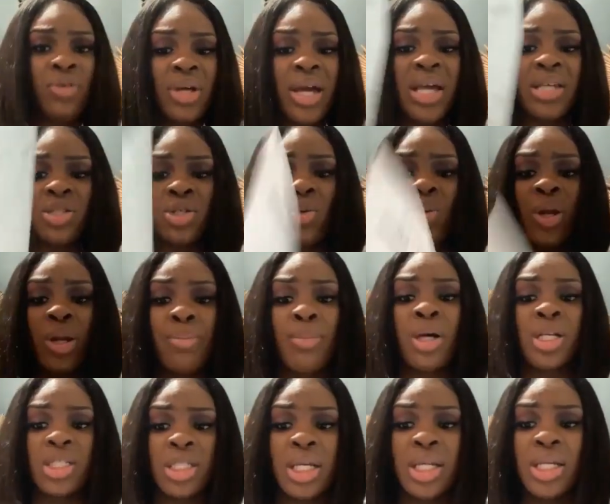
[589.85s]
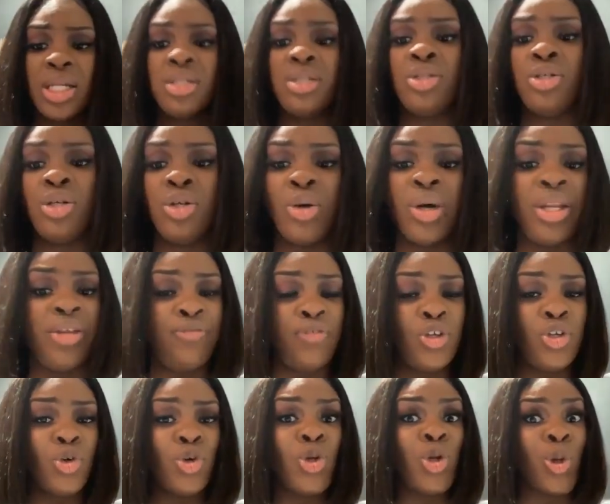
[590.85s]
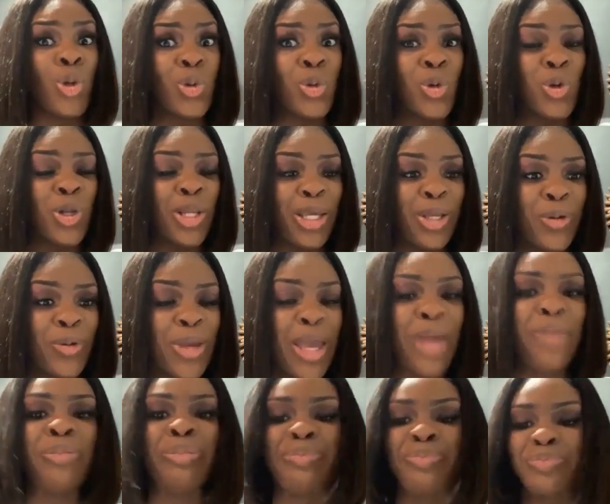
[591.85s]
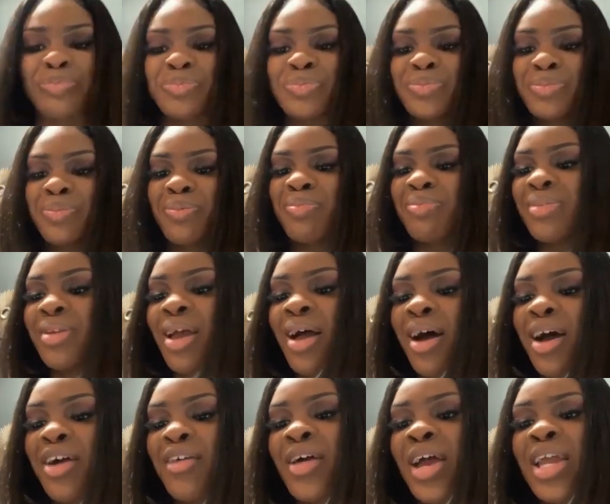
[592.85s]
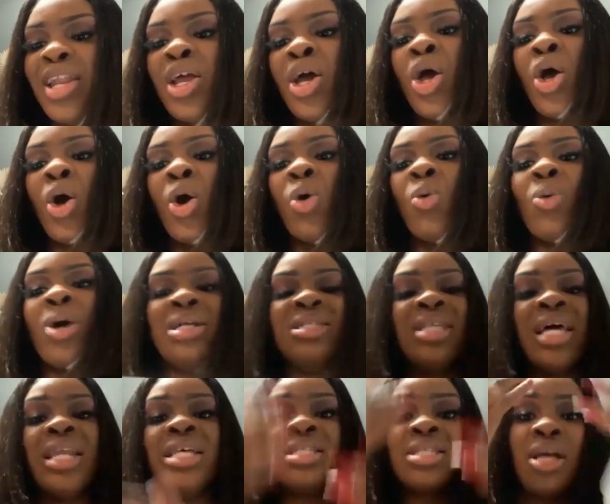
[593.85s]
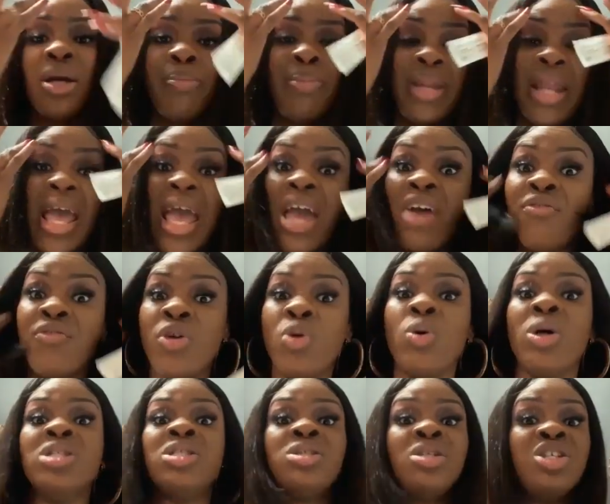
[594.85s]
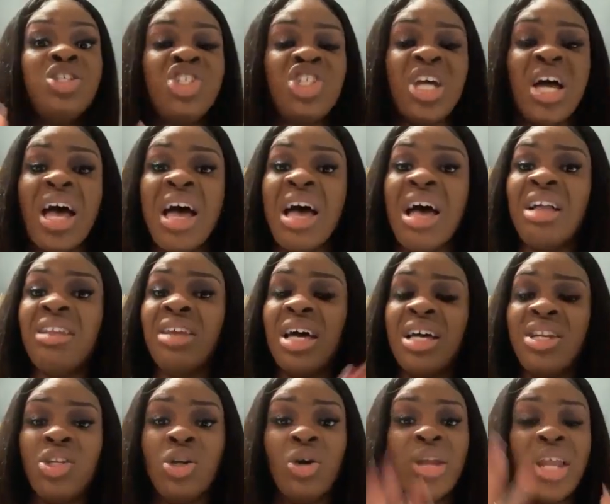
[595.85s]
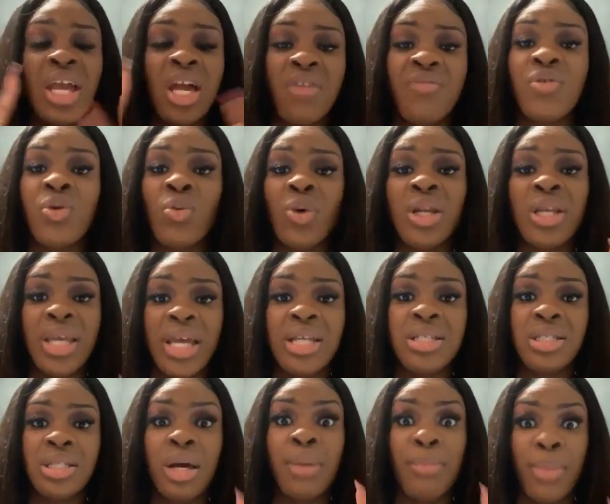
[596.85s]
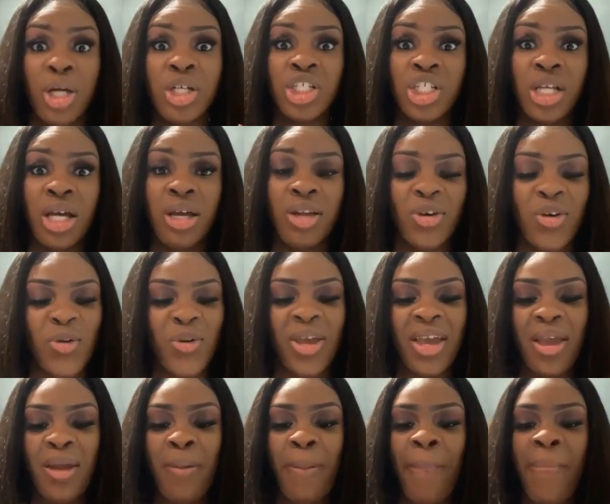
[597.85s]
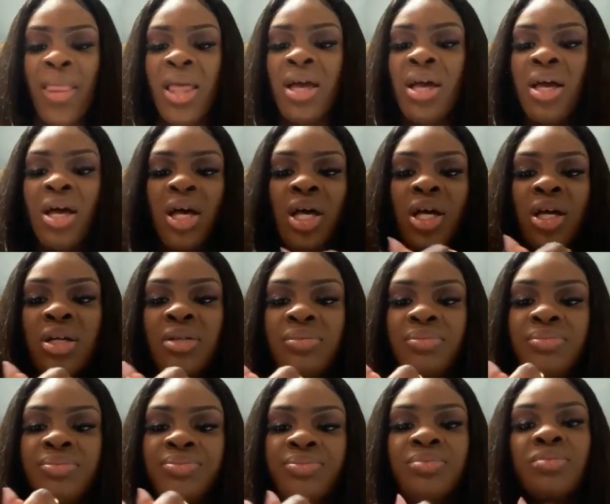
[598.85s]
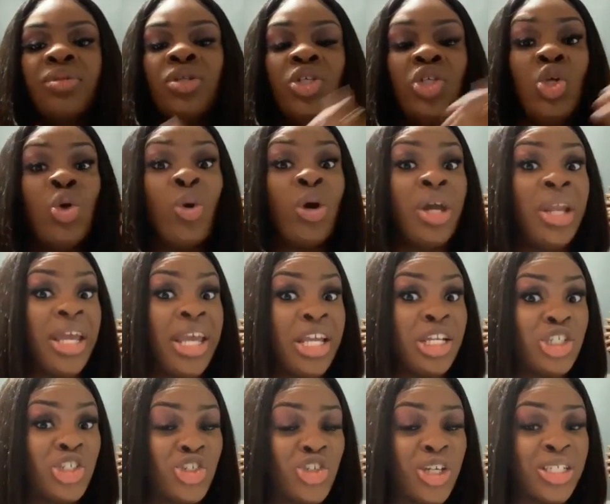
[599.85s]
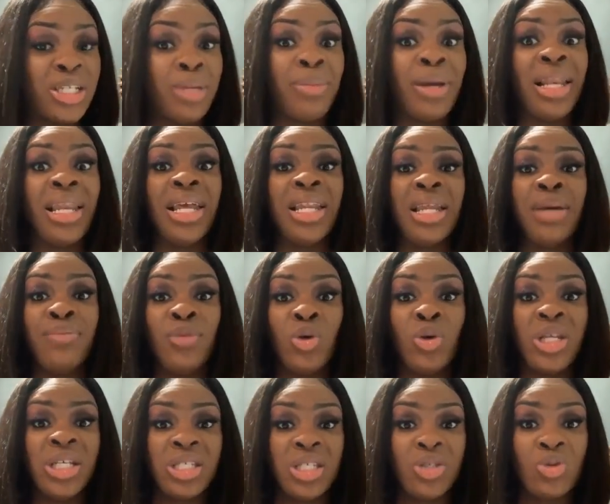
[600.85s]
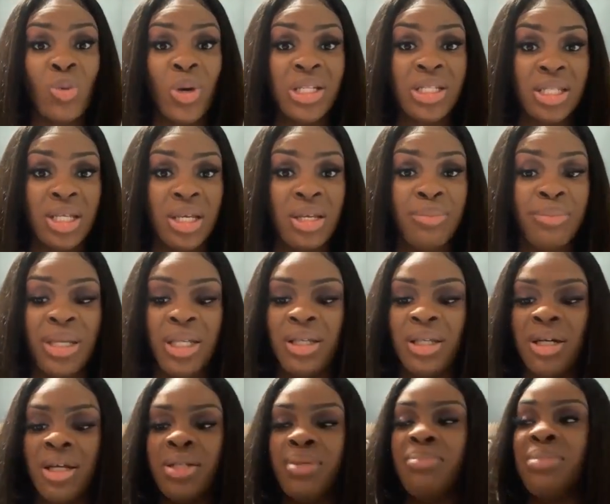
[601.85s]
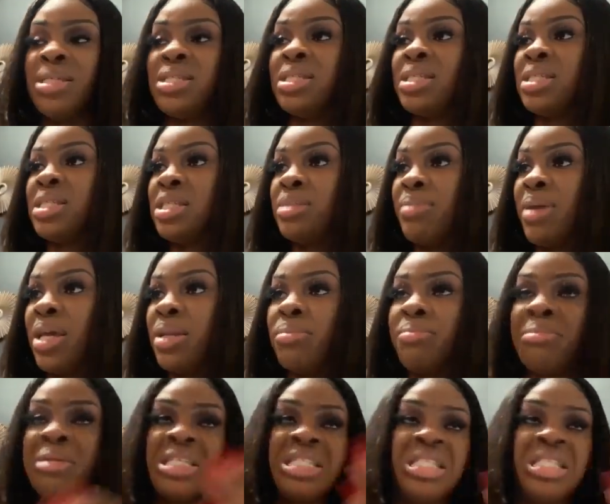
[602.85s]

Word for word: If you guys know what a mugshot is, you know, and if you don't know, Google it. Okay? All right. Once that is complete, everyone, so the child, the adult, everyone gets a mugshot. Okay? You are going to instruct them and let them know this is what's going to be done. Mr. Smith,